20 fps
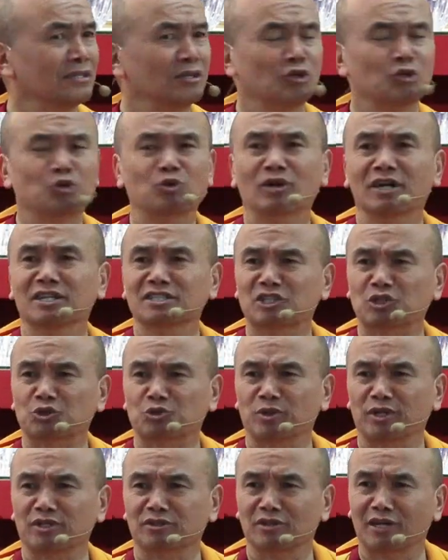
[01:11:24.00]
Who asked this
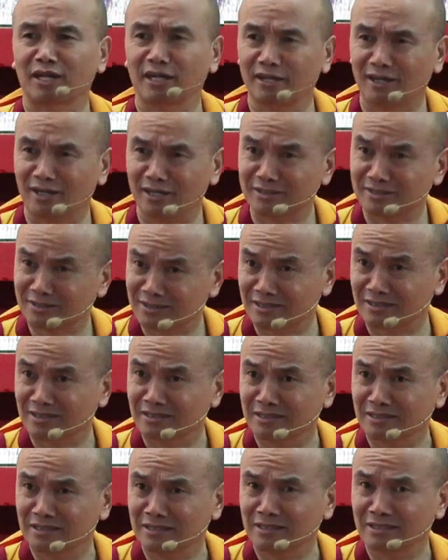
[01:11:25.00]
question? I asked?
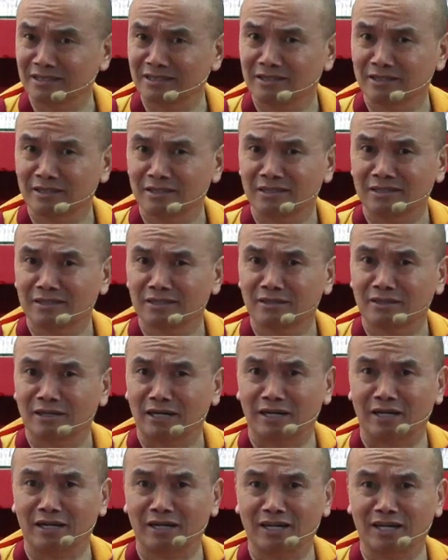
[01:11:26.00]

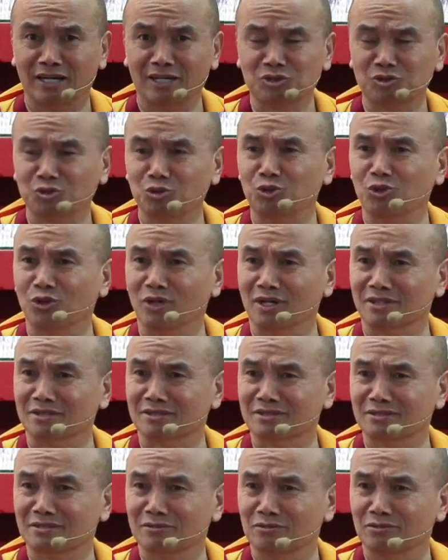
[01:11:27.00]
I asked or who
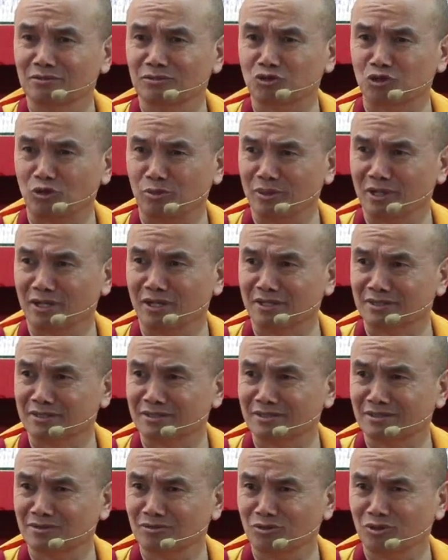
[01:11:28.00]
asked? Tomar
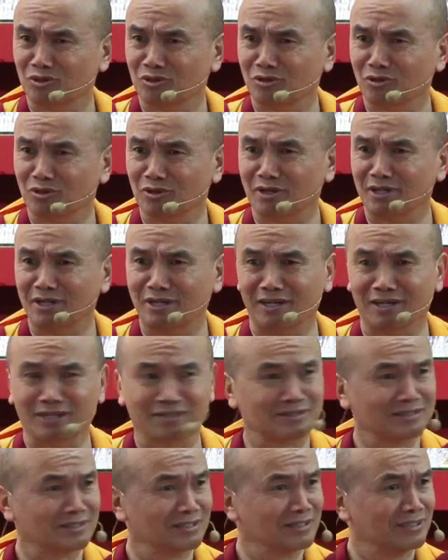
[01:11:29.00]
asked or I
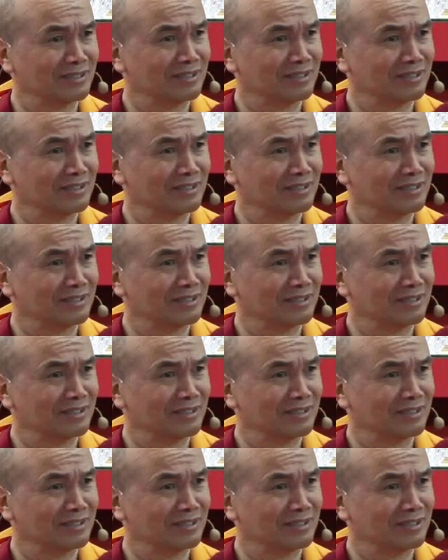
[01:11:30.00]
asked?